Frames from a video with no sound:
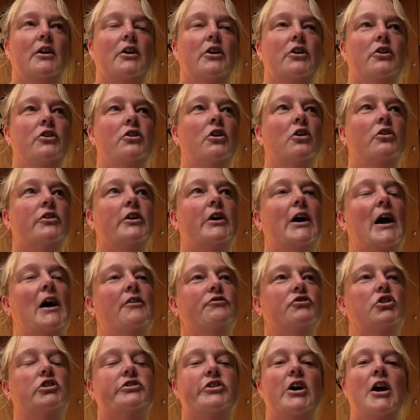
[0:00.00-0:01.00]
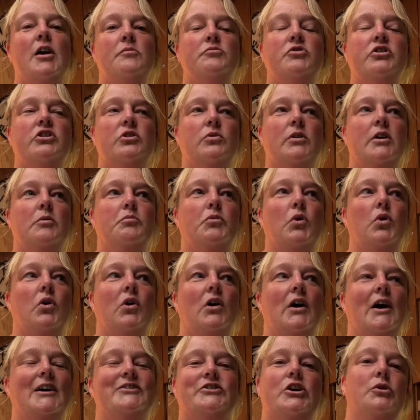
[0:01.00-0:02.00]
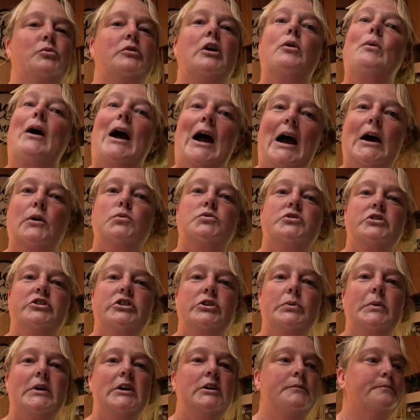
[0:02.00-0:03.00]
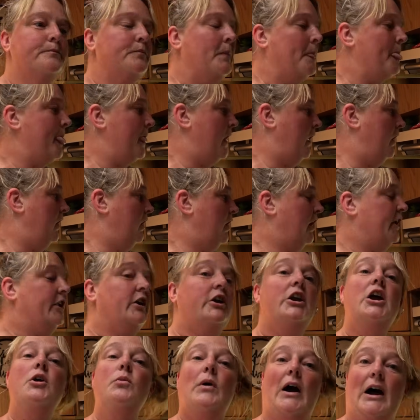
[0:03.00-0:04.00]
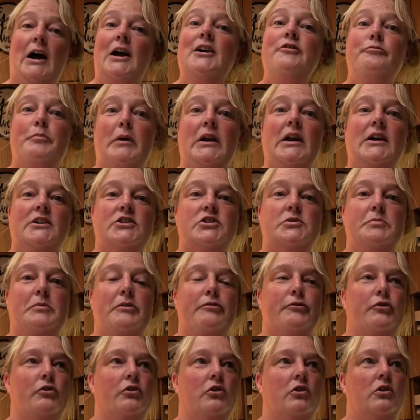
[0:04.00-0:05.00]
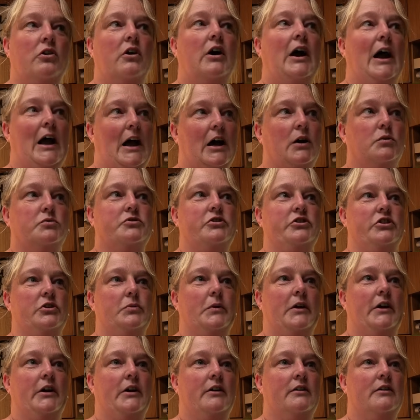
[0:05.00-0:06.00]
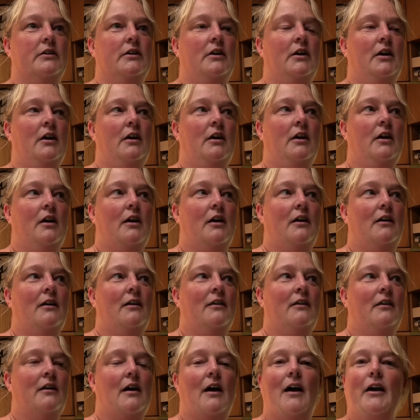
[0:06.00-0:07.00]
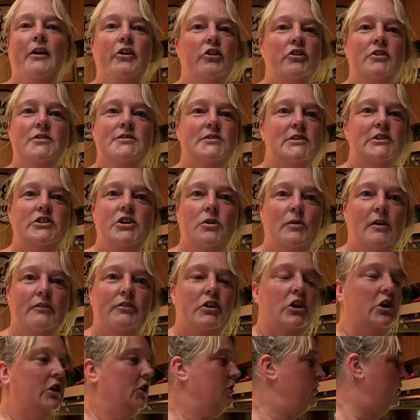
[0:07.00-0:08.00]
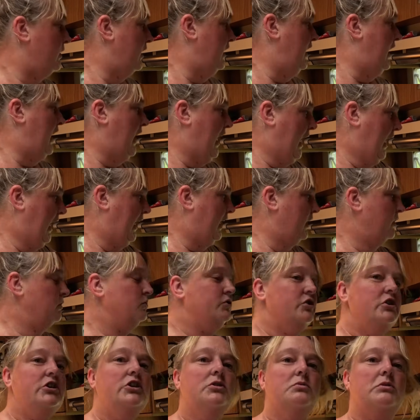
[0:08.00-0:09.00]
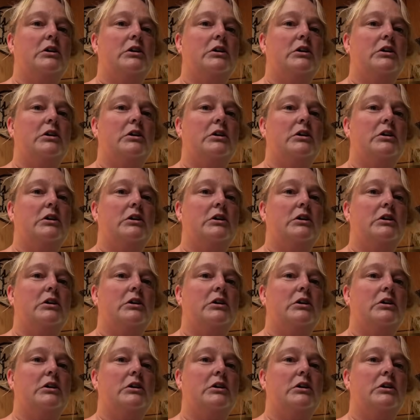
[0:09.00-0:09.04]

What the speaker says: not that I haven't got time to do it, but I don't know how to do it. And I know I've been asked before how to do it, and I honestly don't have a clue. How do you